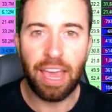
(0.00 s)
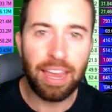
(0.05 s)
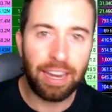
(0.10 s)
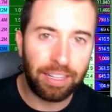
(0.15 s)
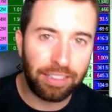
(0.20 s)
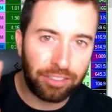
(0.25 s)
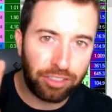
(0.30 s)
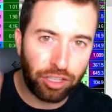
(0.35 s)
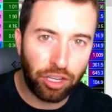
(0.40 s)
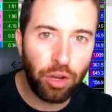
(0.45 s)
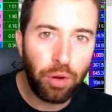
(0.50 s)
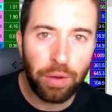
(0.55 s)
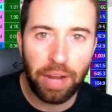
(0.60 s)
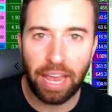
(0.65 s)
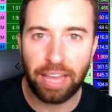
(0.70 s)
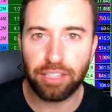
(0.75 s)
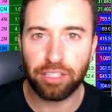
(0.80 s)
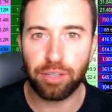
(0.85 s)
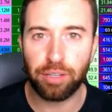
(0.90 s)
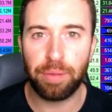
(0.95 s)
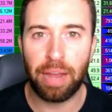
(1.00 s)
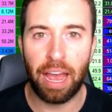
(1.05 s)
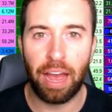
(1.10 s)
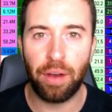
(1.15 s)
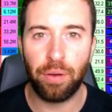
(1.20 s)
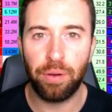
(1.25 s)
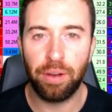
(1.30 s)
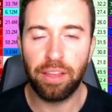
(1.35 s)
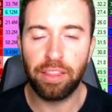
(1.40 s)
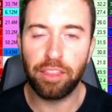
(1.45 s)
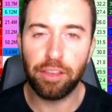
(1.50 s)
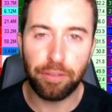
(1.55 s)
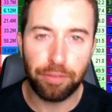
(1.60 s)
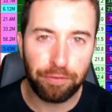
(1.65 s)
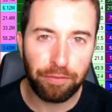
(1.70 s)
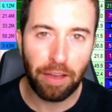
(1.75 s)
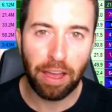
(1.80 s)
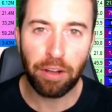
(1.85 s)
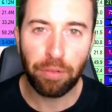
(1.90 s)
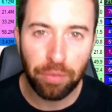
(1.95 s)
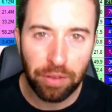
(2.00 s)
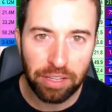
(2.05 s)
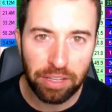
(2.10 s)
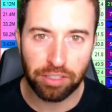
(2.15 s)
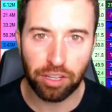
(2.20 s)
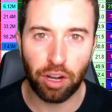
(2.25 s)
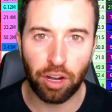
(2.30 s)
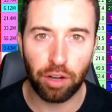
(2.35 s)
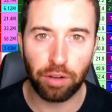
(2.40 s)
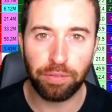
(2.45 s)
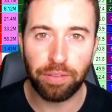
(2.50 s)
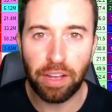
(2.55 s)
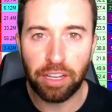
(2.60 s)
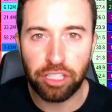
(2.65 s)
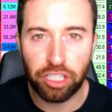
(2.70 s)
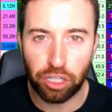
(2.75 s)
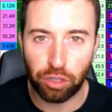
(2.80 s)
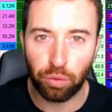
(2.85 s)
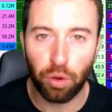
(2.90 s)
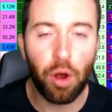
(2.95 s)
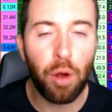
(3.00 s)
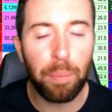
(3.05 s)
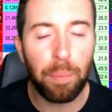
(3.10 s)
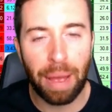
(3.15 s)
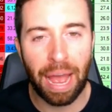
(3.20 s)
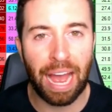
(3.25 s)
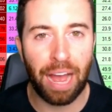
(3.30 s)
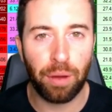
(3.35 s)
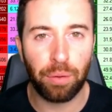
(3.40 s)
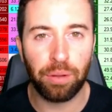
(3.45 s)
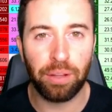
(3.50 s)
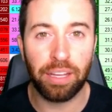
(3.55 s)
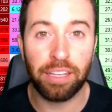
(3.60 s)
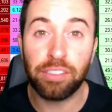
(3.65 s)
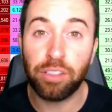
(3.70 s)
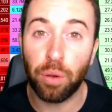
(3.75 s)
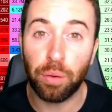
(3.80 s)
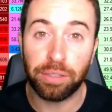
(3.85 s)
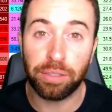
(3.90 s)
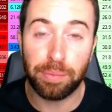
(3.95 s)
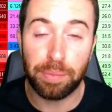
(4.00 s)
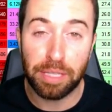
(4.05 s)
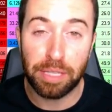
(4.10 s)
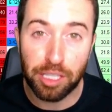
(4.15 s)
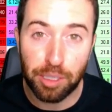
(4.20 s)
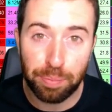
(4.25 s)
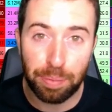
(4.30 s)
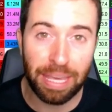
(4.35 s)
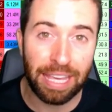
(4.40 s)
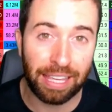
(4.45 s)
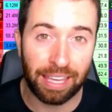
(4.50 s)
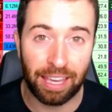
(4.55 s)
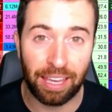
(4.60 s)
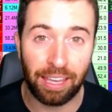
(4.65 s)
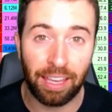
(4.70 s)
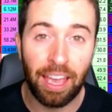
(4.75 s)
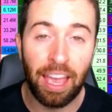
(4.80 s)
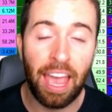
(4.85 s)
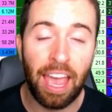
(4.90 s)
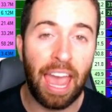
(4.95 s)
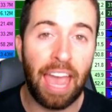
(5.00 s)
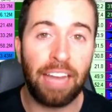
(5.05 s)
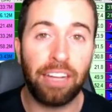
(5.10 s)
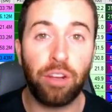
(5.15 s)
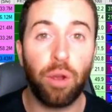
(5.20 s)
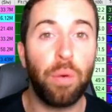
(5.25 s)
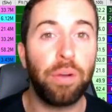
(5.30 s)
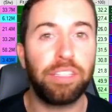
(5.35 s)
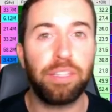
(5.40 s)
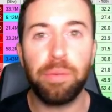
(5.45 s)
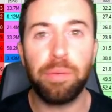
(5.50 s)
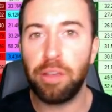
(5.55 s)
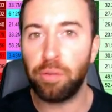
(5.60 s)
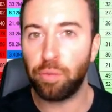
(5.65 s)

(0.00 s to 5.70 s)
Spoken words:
And in 2 days from now, the Federal Reserve, Jerome Powell, is going to be speaking and going to be